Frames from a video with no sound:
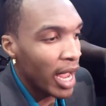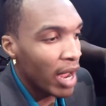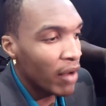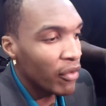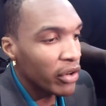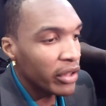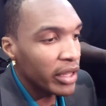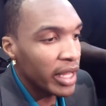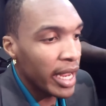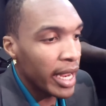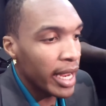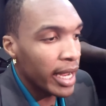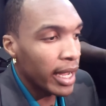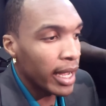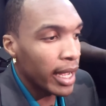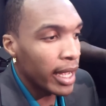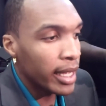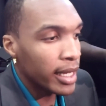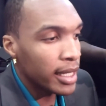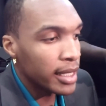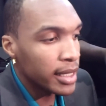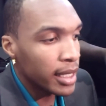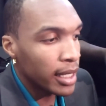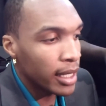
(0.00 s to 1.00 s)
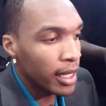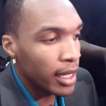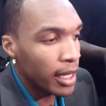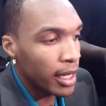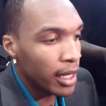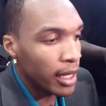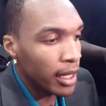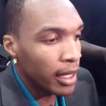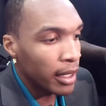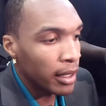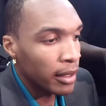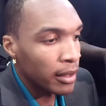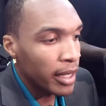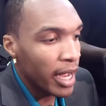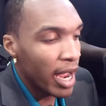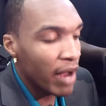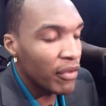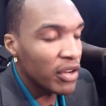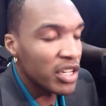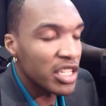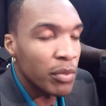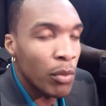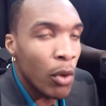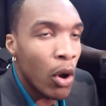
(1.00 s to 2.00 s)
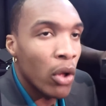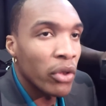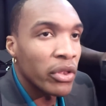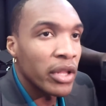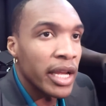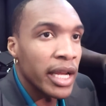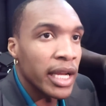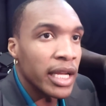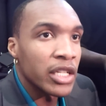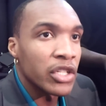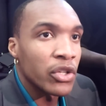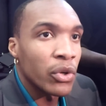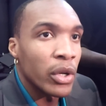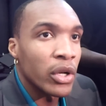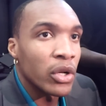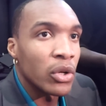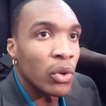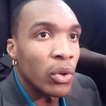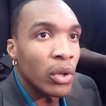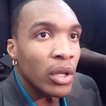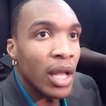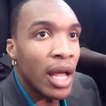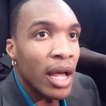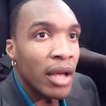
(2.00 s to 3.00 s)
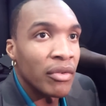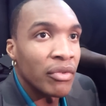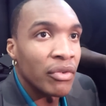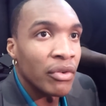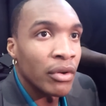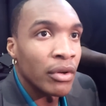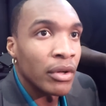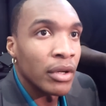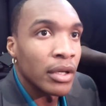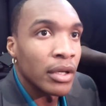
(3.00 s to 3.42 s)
Everything is, every small thing is critical in life.